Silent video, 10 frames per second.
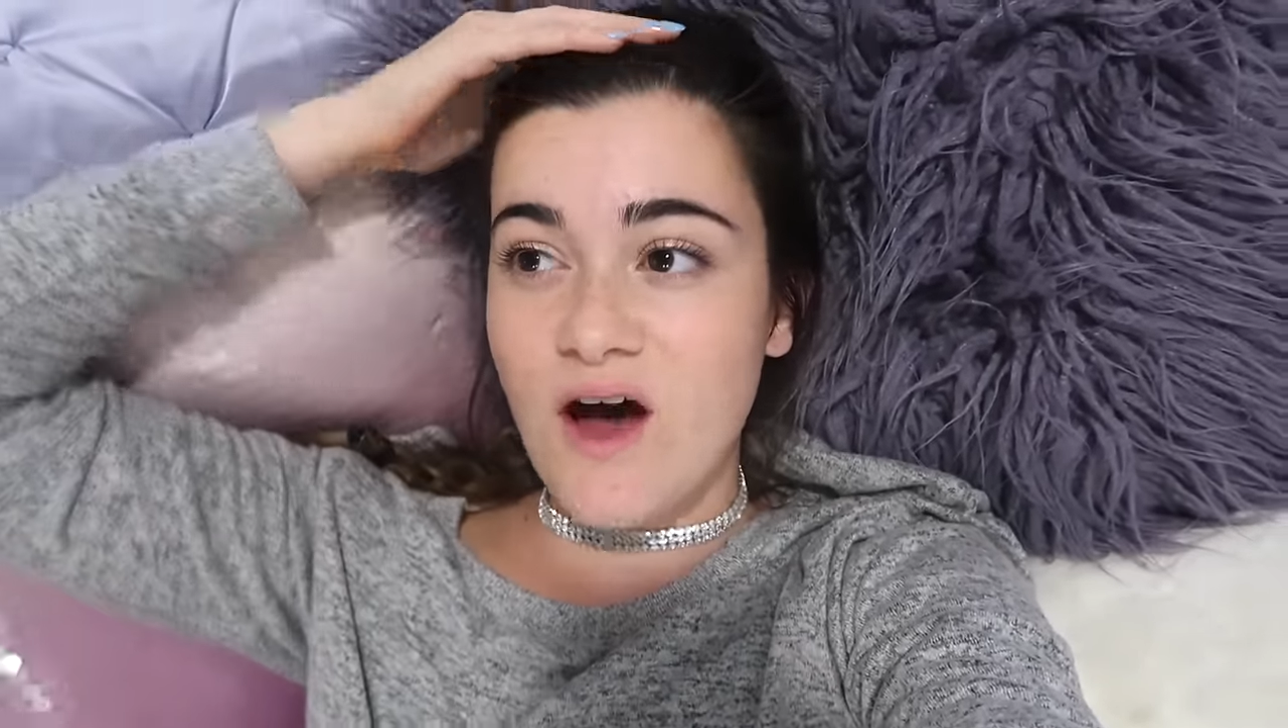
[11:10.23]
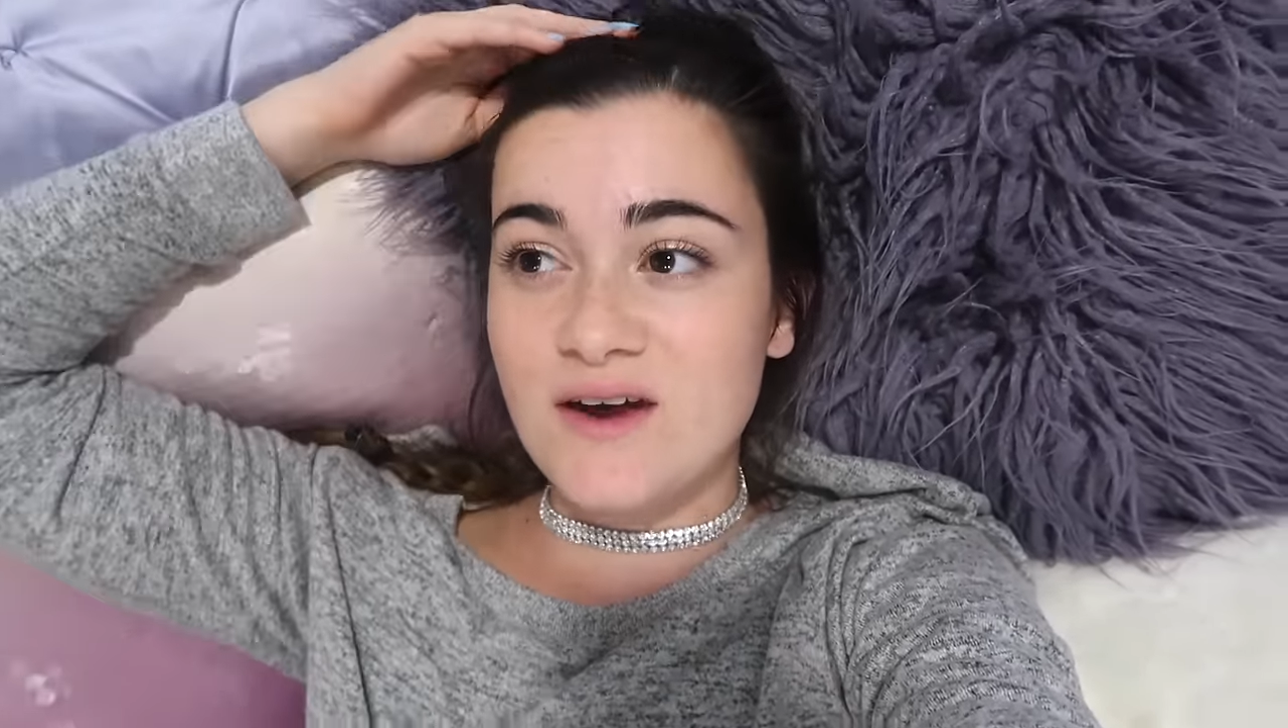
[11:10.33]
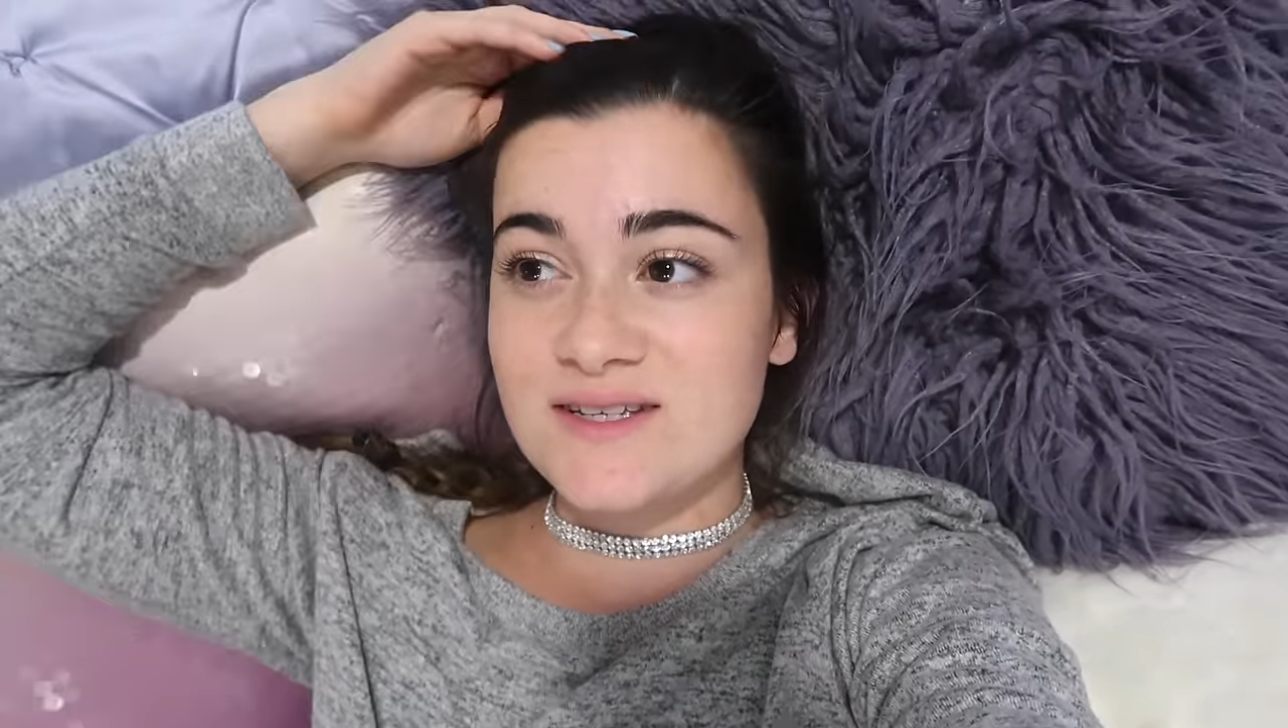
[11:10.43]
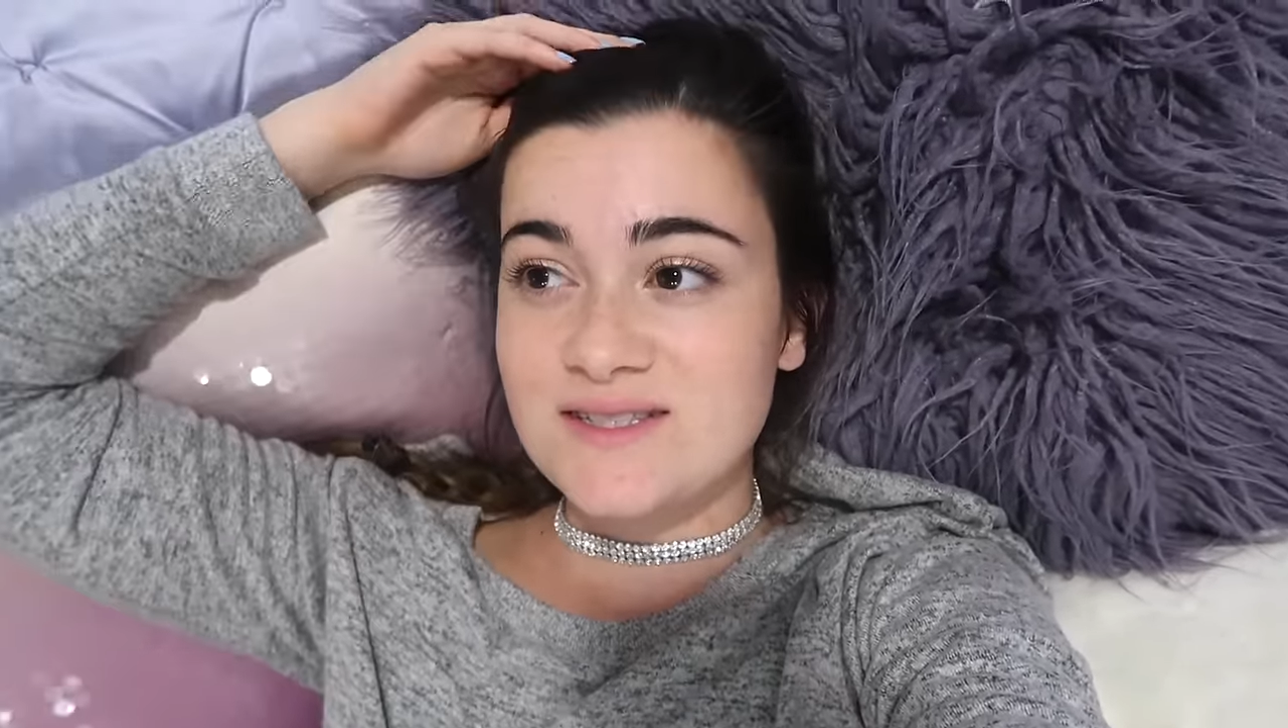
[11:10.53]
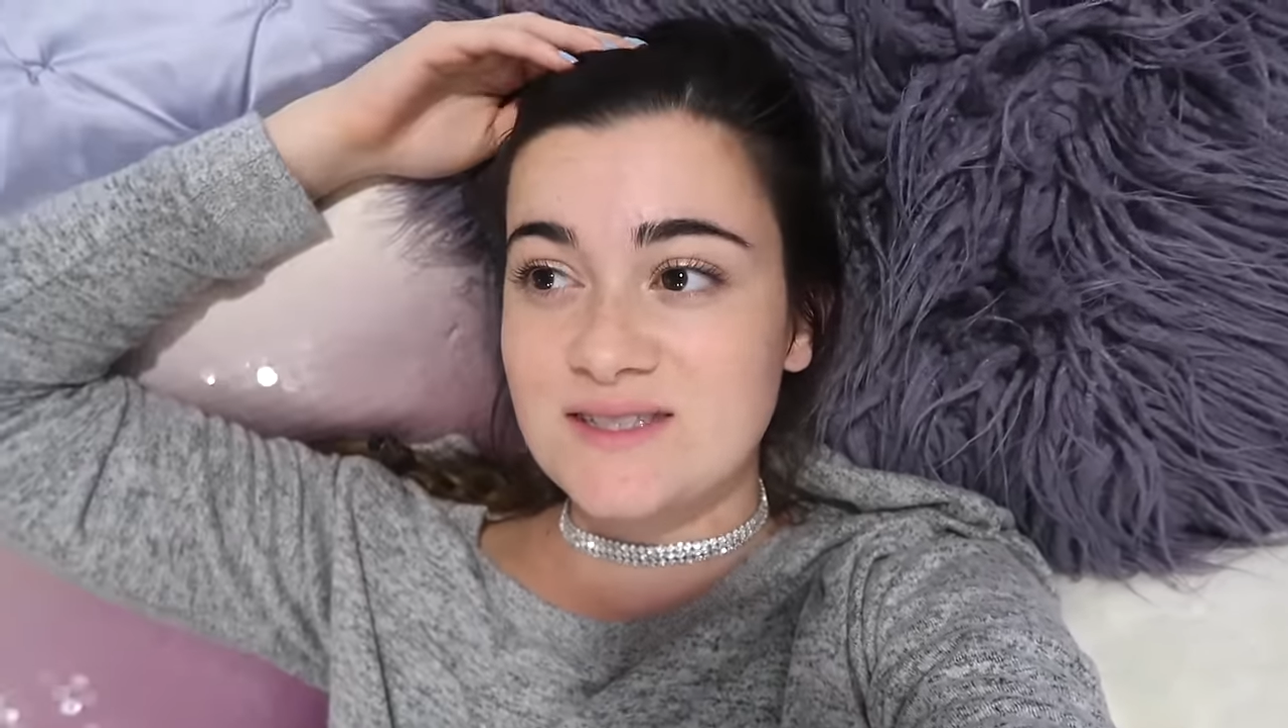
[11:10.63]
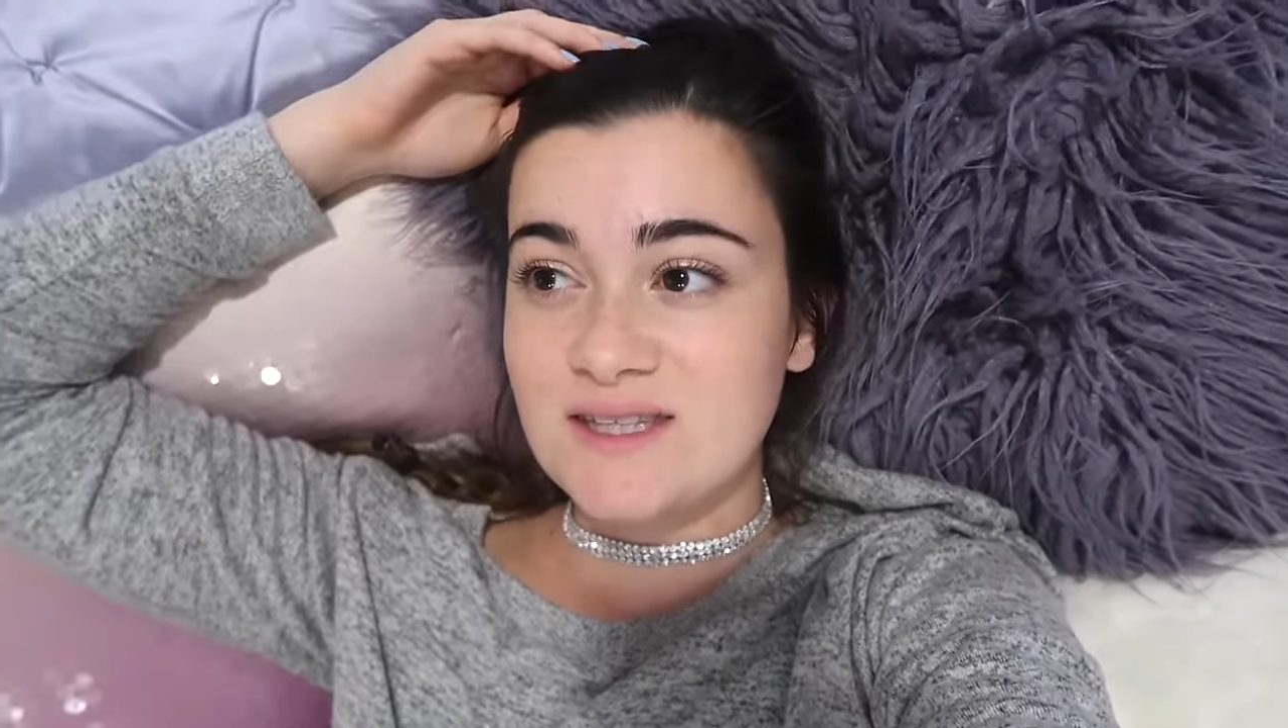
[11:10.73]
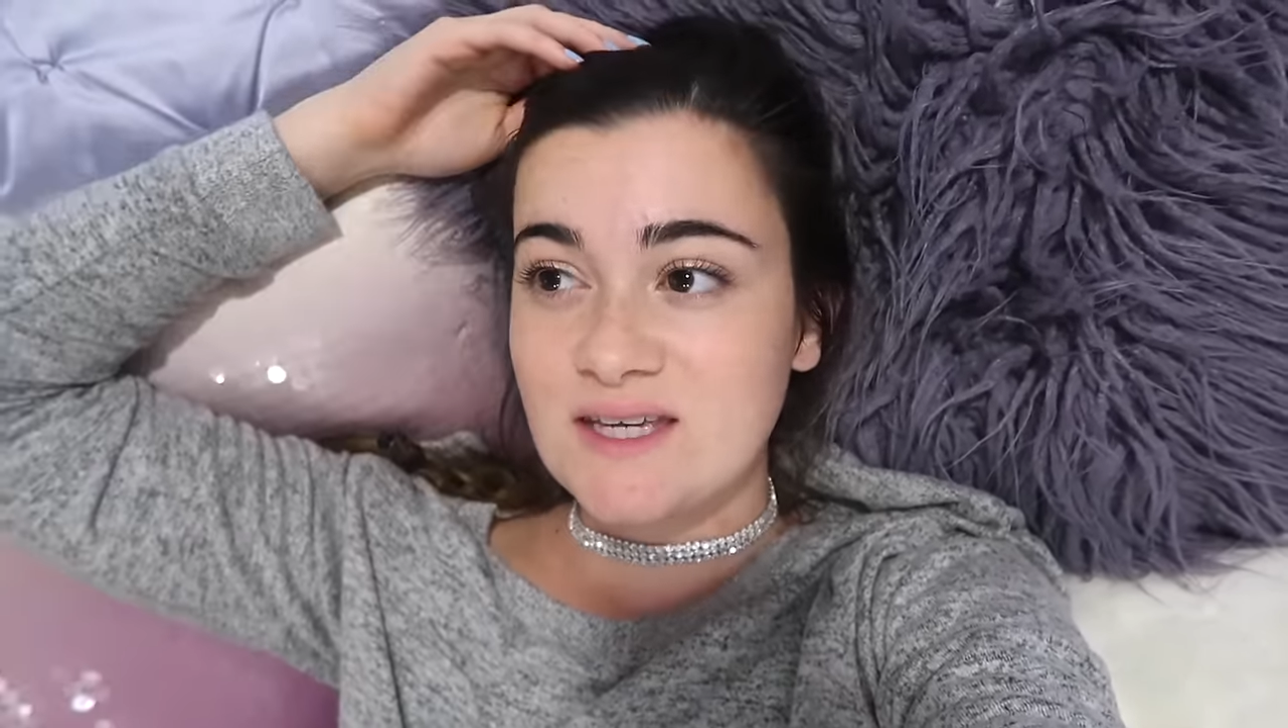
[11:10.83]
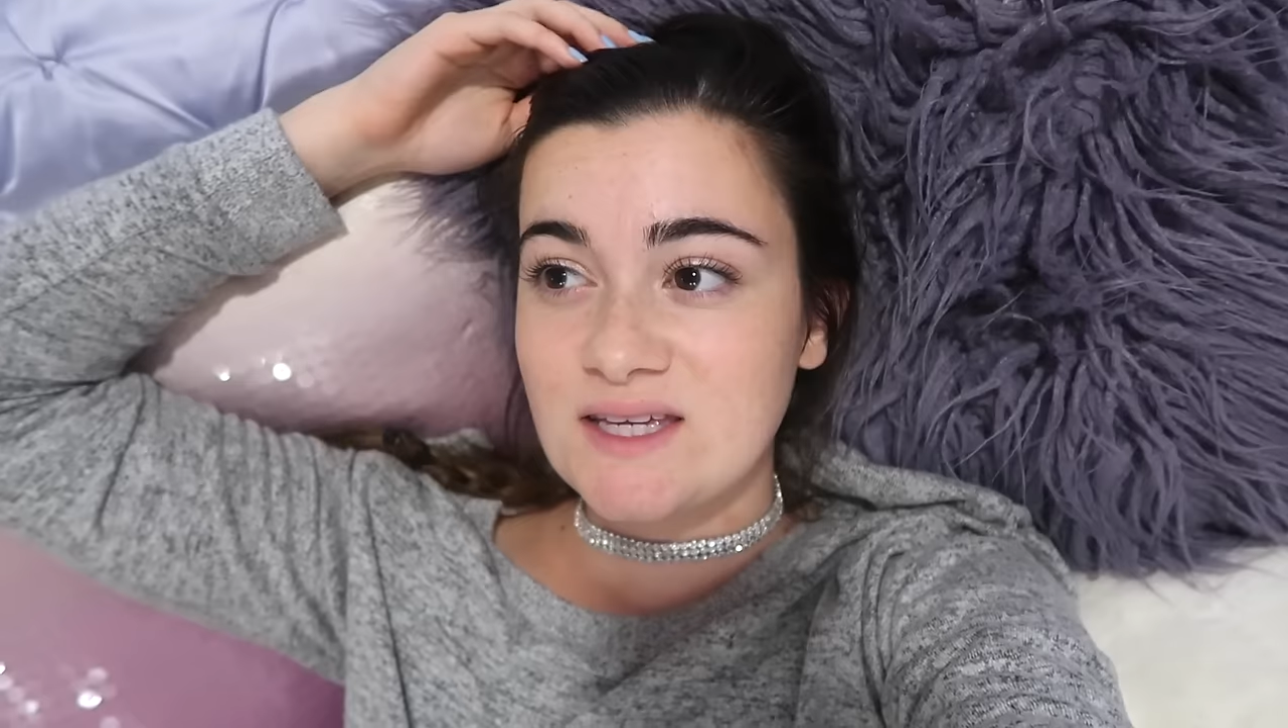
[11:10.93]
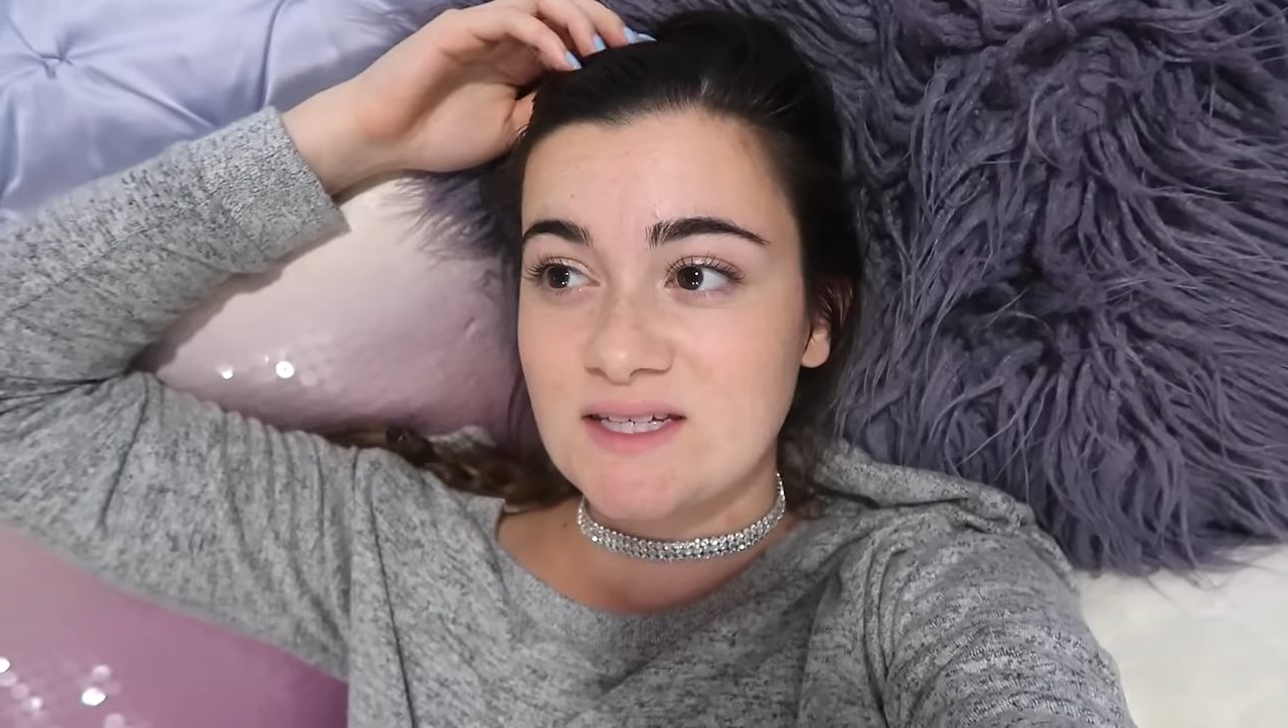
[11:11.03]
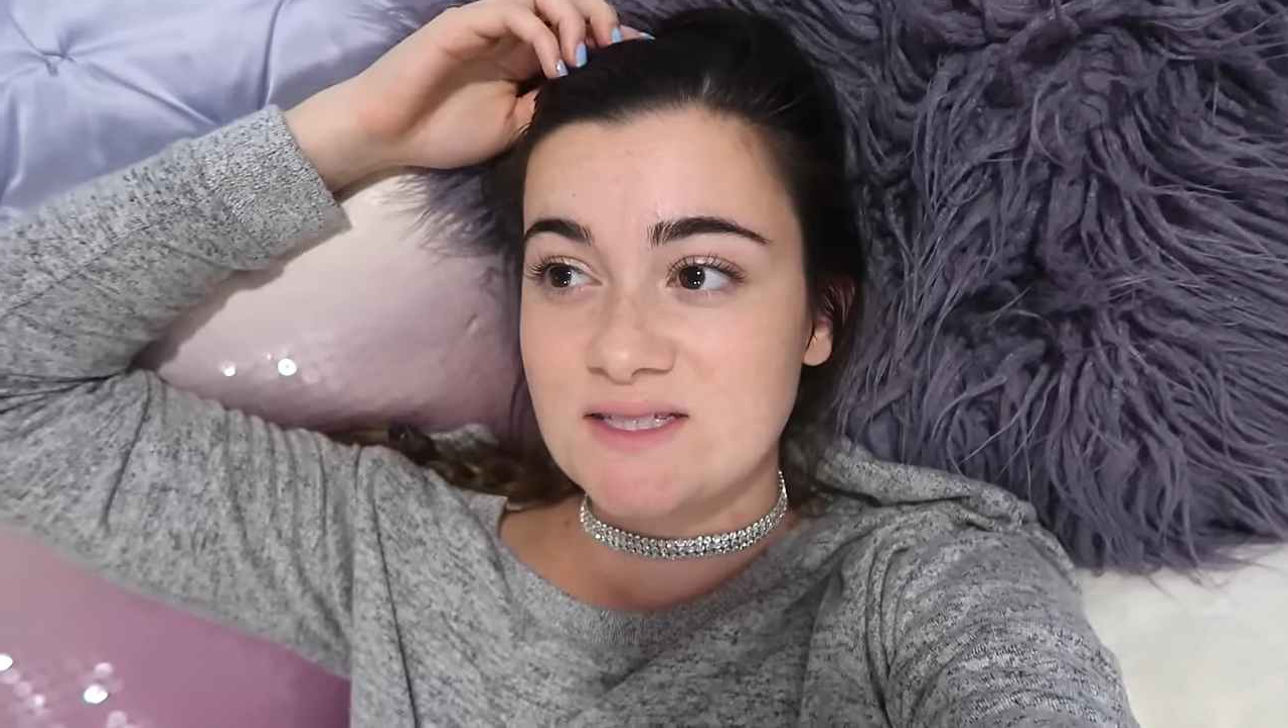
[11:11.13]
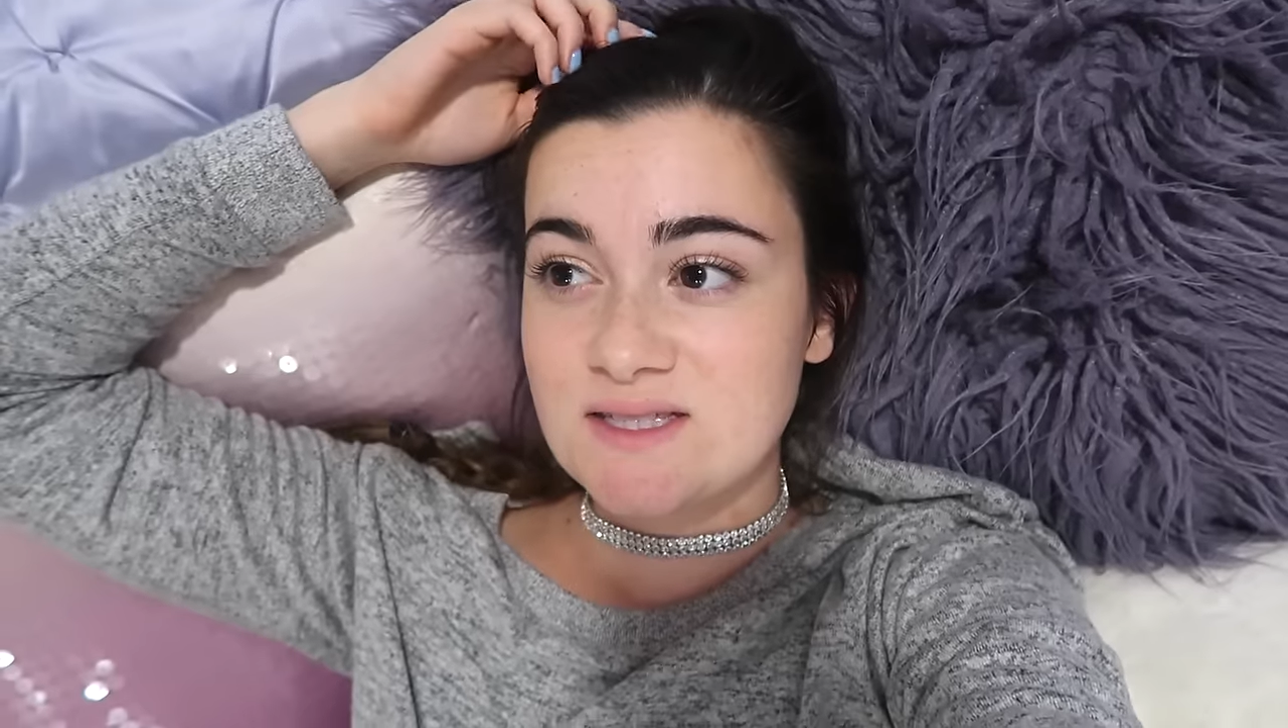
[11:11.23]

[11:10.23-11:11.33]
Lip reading: honestly